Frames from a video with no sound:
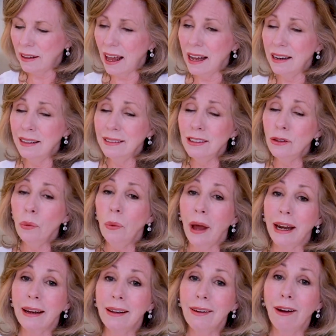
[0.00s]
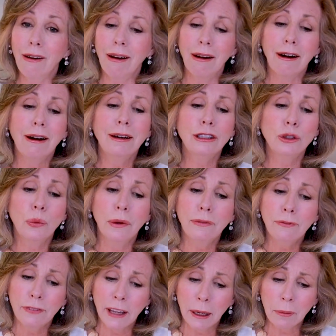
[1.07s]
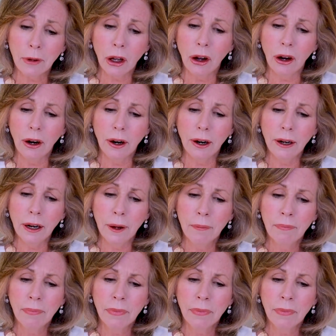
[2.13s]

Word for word: That is the wedding card, twin flame card.